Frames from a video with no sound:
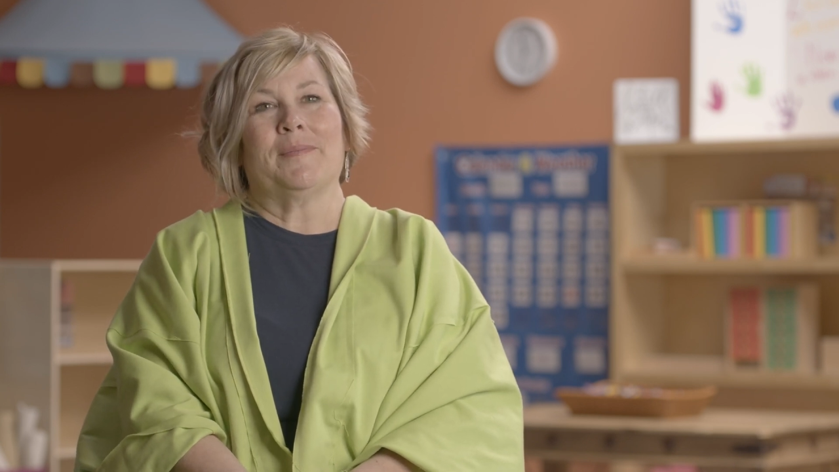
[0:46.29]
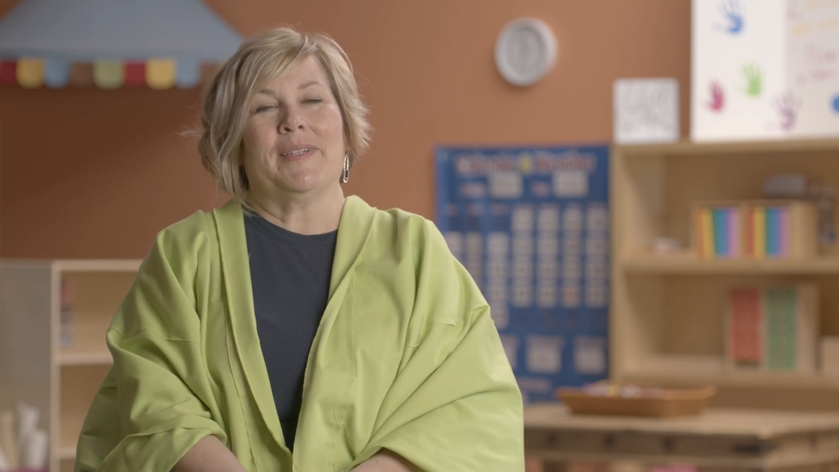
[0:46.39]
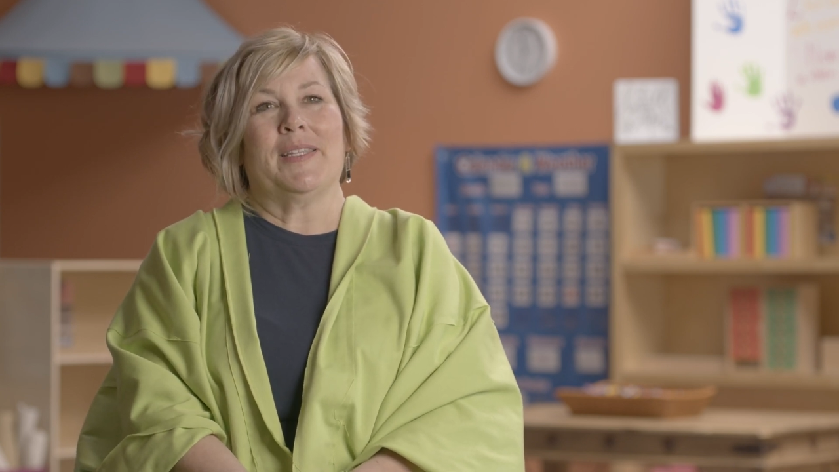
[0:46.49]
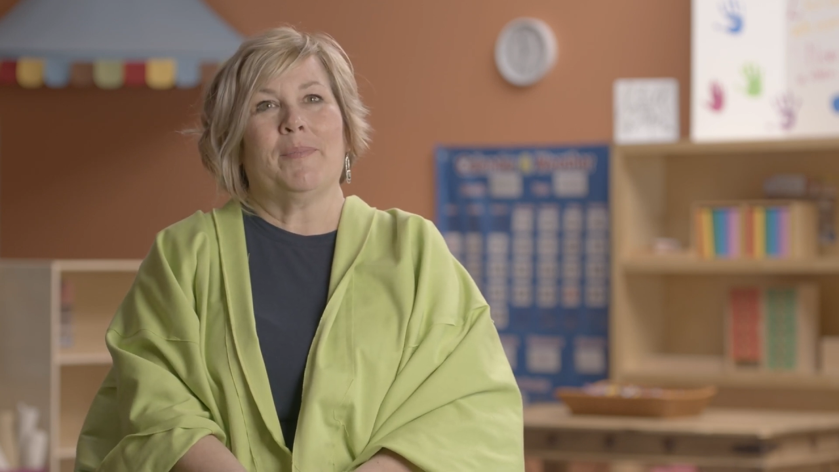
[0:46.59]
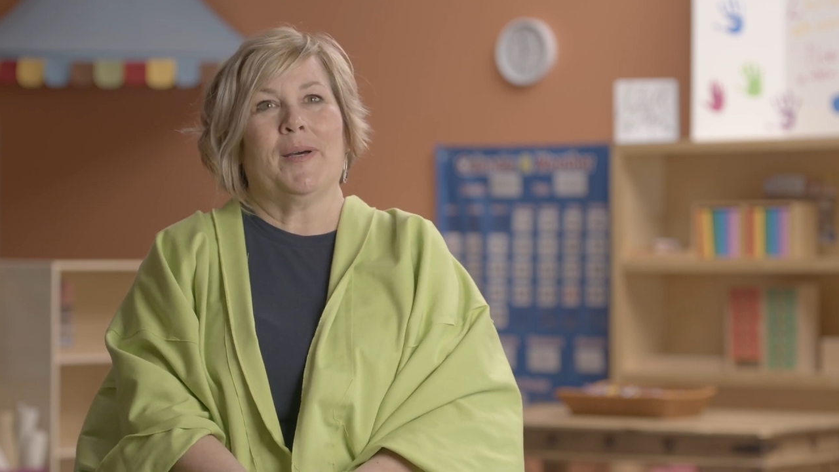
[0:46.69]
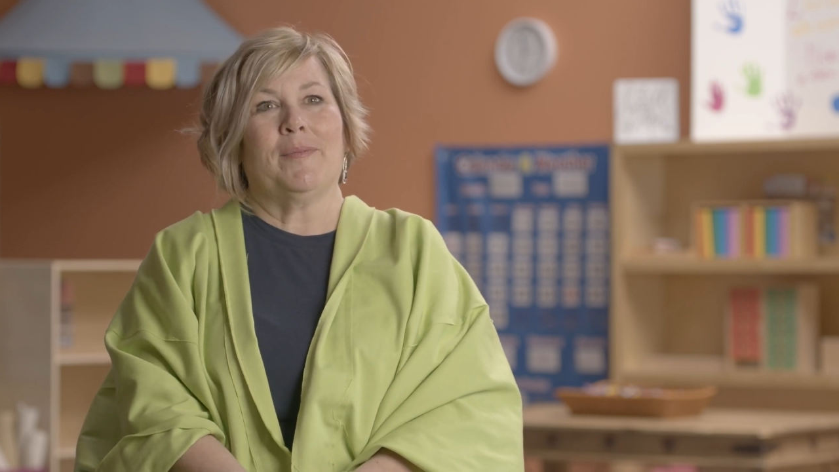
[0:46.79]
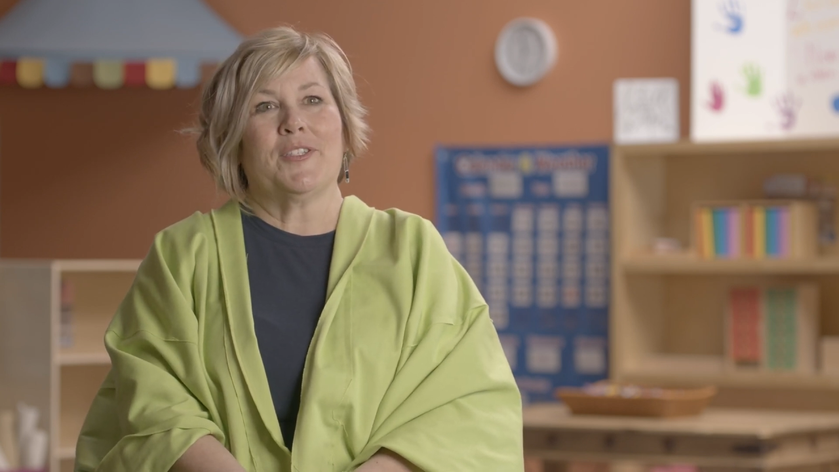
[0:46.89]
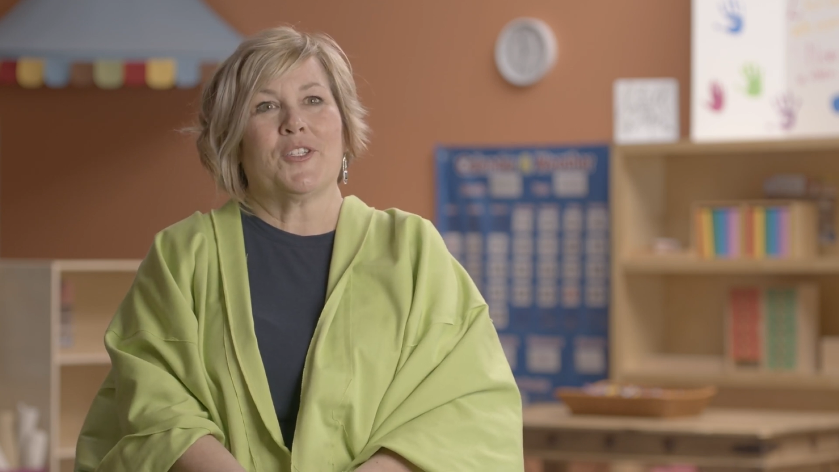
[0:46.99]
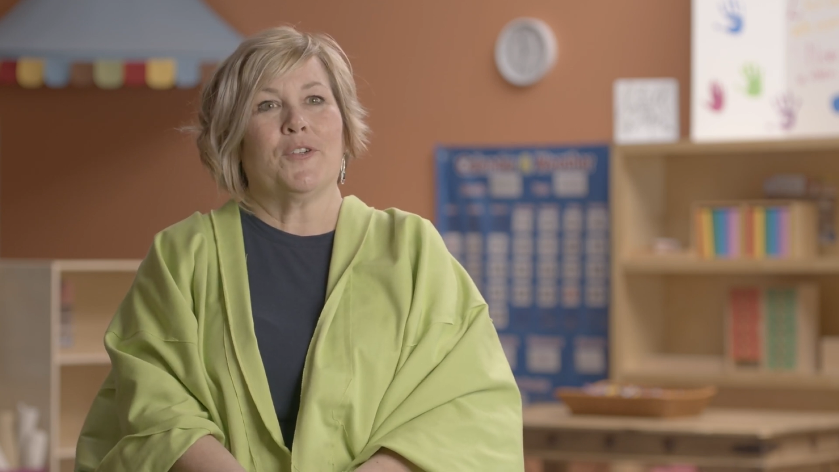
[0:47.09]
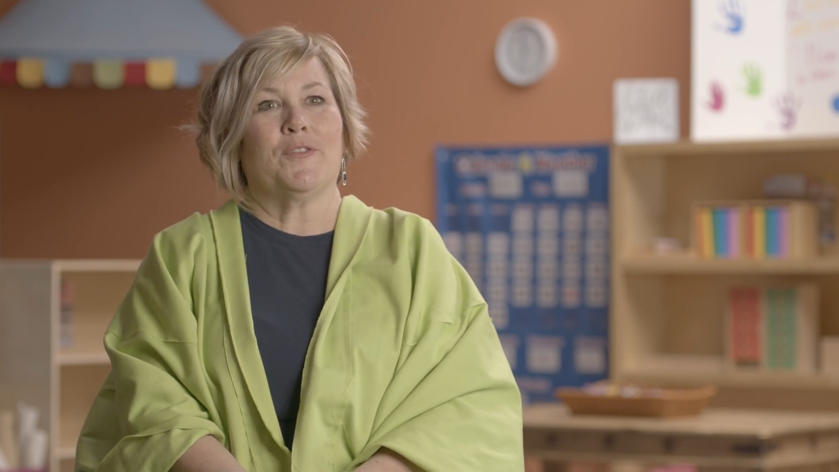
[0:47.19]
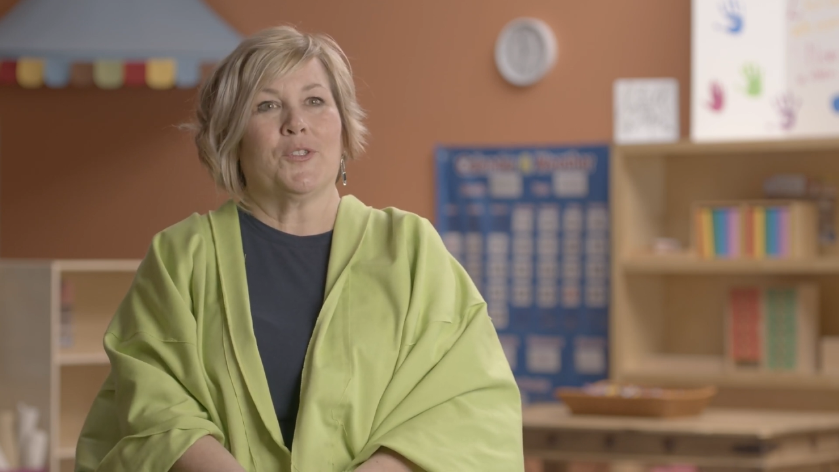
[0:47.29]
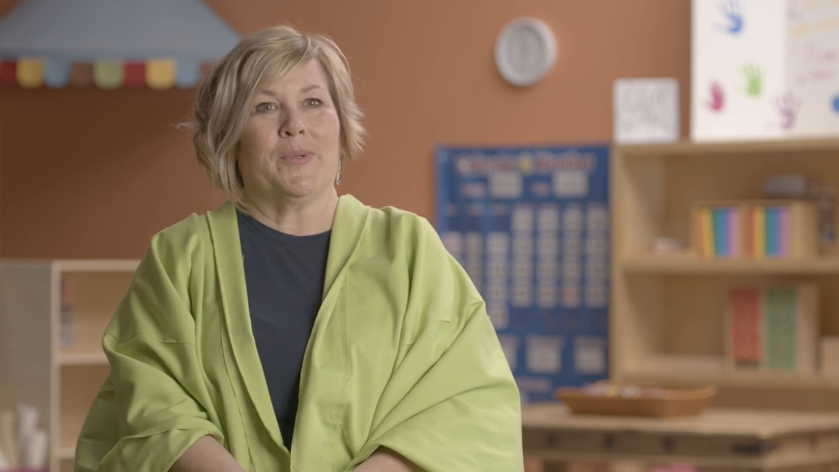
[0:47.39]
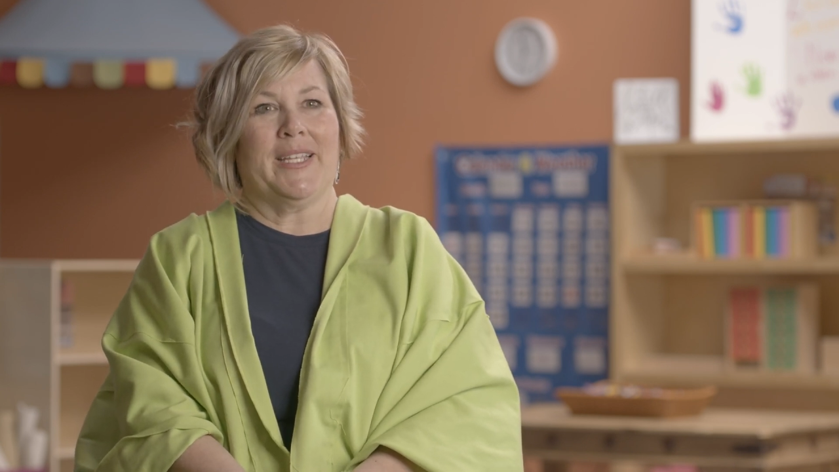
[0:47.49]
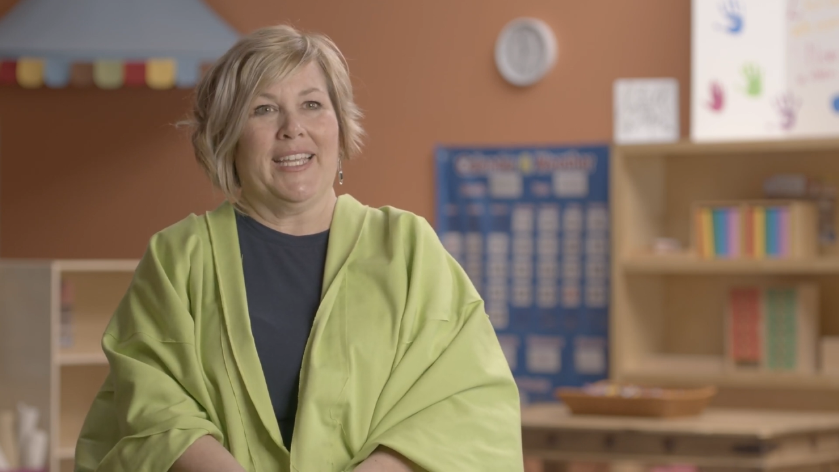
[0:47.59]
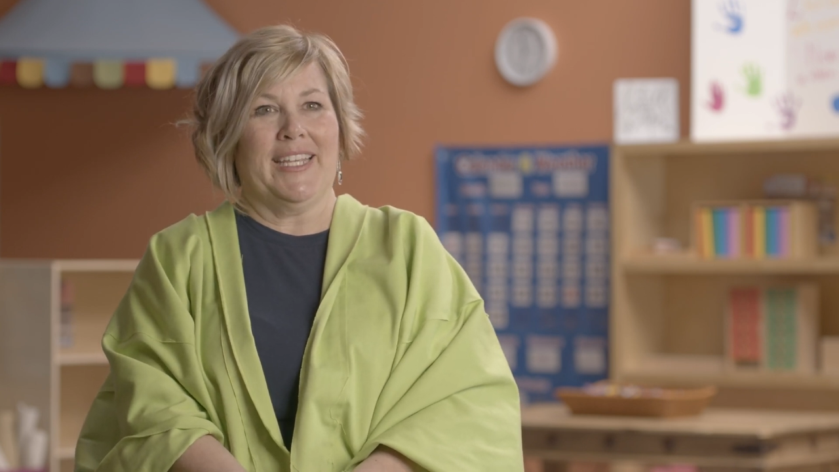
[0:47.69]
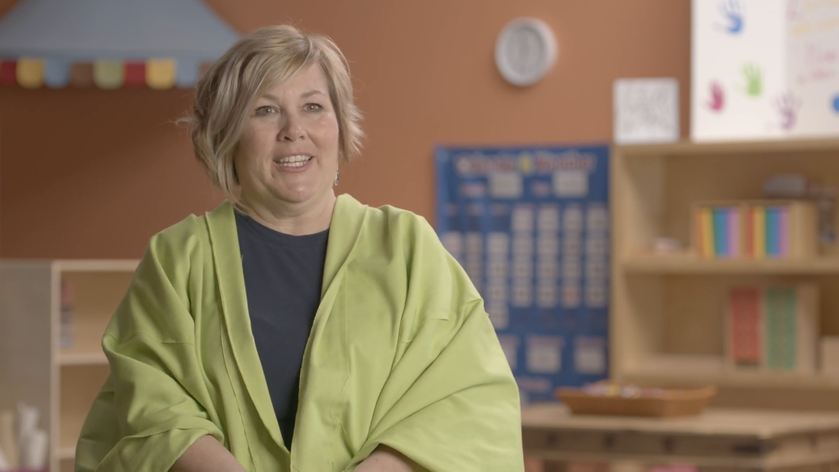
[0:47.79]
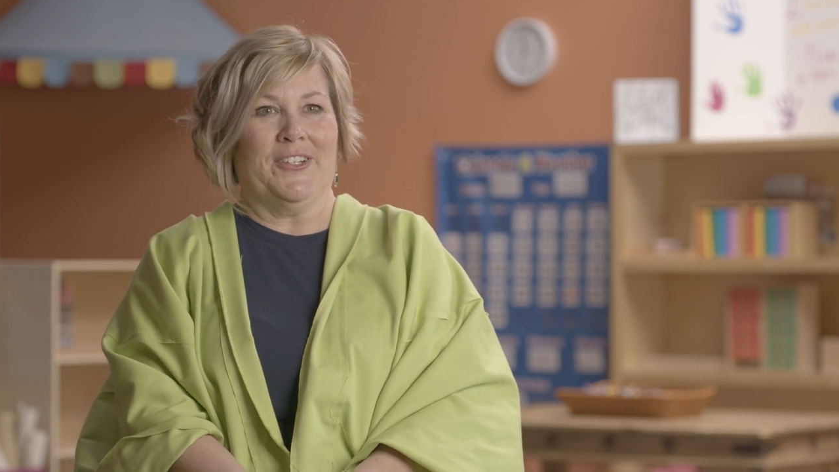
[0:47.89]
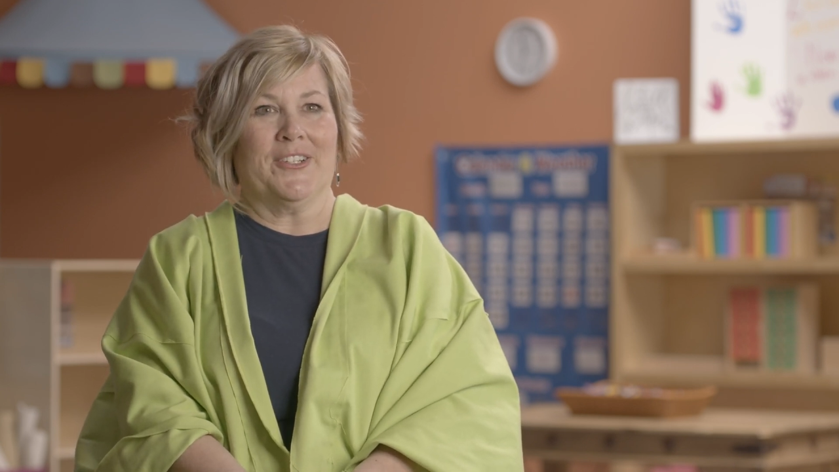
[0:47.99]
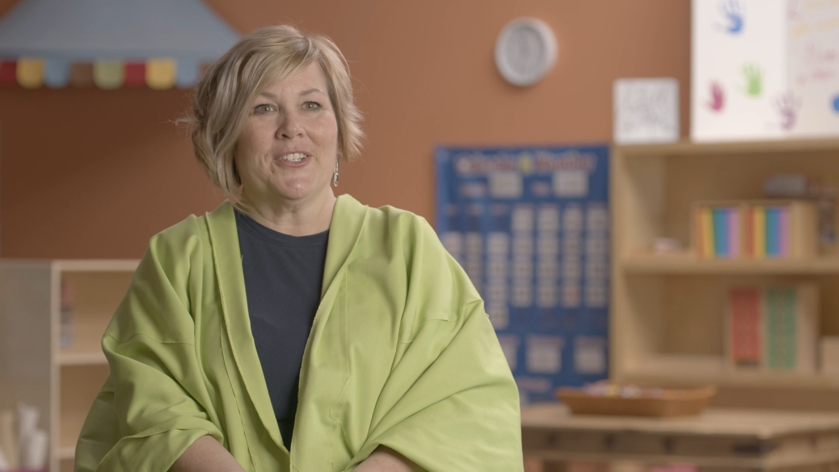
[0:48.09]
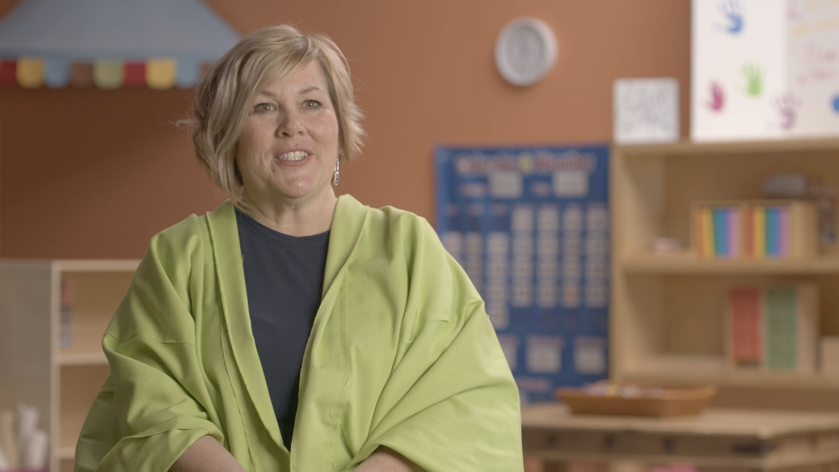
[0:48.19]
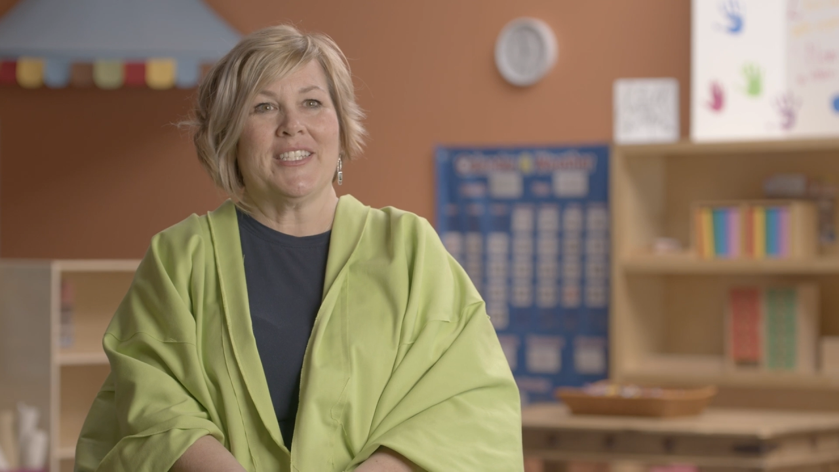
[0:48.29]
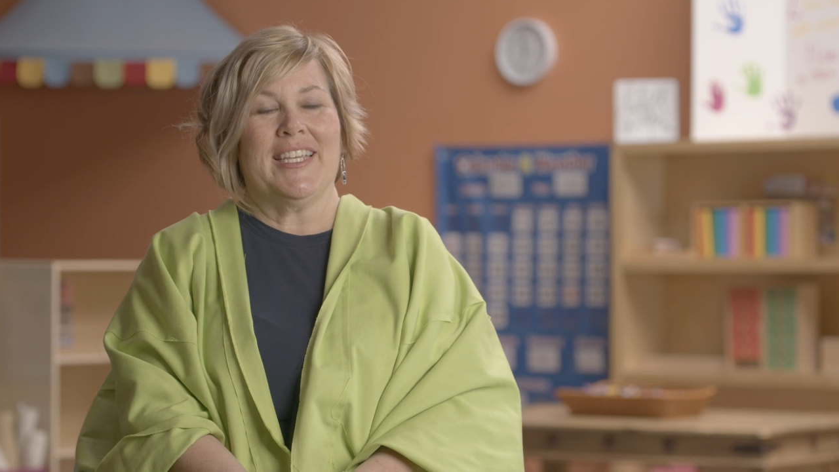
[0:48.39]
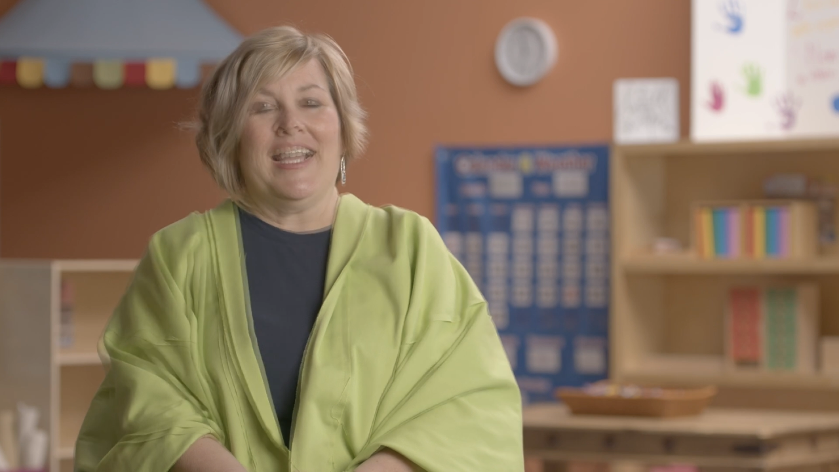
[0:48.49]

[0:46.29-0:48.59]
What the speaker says: in the public school for 28 years.